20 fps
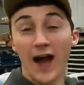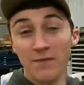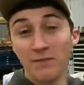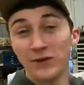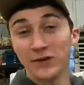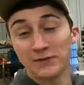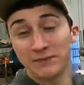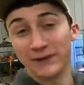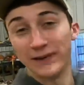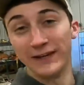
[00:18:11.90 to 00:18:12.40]
I'm
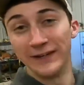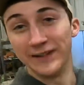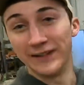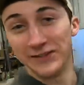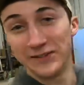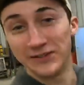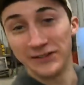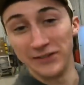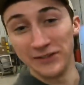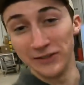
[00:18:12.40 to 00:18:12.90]
explaining
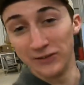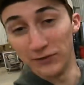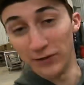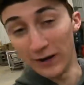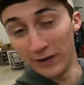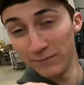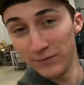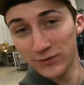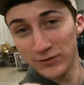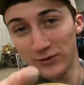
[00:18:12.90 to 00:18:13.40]
this to you.
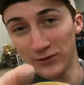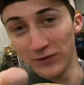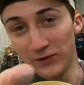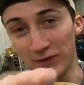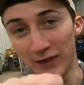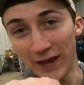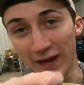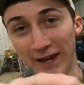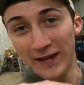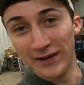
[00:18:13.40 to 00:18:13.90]
I'm sure
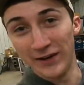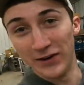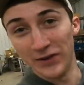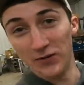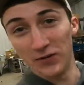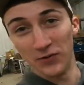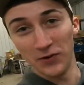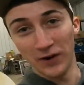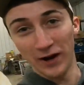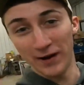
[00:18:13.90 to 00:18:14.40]
they know.